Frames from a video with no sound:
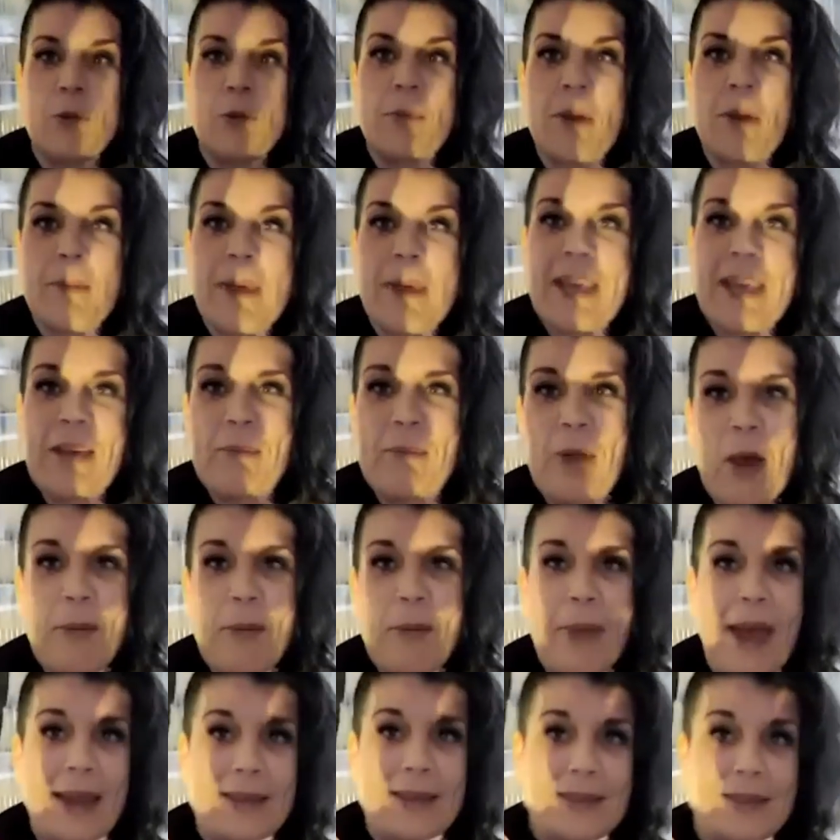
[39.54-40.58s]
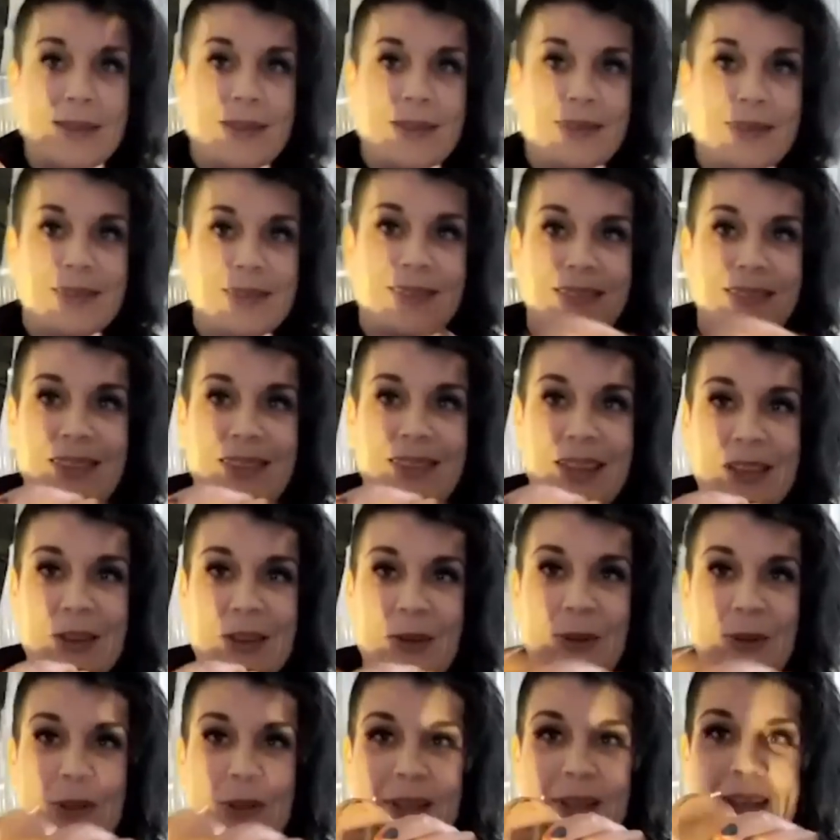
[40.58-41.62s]
my makeup compact. I can
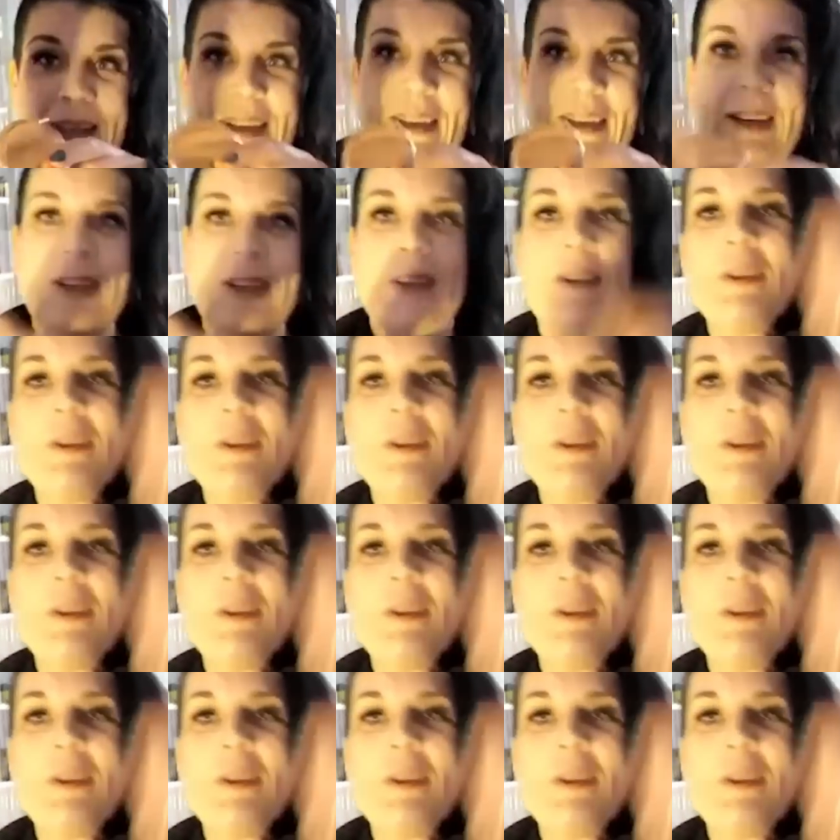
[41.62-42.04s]
hold it there.